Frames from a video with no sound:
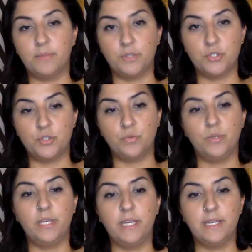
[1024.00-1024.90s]
number
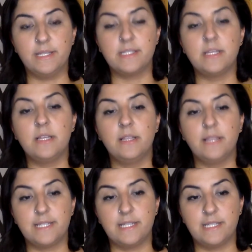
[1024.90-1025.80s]
2 is
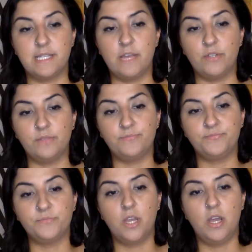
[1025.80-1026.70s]
less than 7.
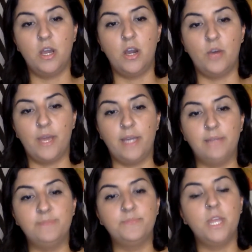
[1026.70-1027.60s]

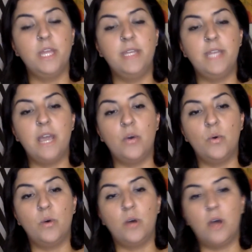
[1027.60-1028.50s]
Okay,
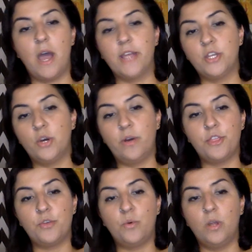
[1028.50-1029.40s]
now I know I
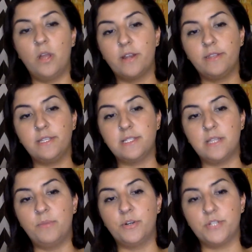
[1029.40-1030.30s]
threw a lot of these
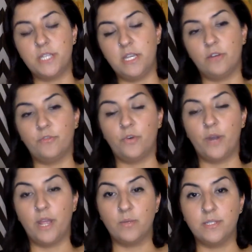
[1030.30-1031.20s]
numbers here
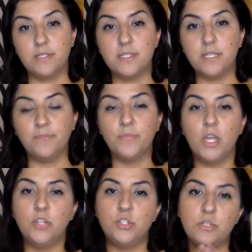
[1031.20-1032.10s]
for A1C.
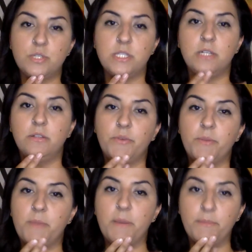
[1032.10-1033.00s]
Do you still
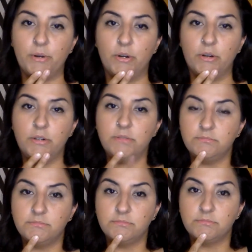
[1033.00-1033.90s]
remember
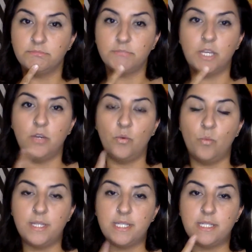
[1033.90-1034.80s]

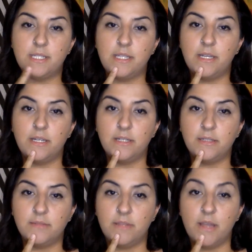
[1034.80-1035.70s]
what's
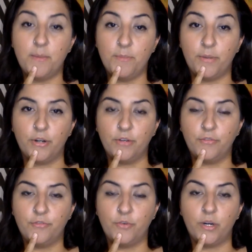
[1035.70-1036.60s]
the
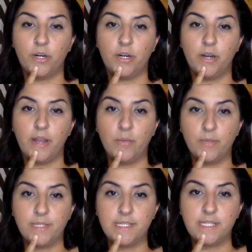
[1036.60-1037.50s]
number for
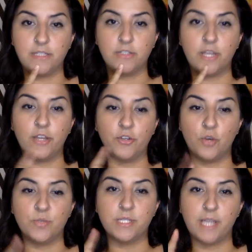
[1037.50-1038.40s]
A1C to
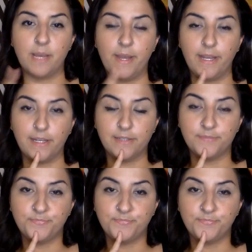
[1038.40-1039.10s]
diagnose diabetic?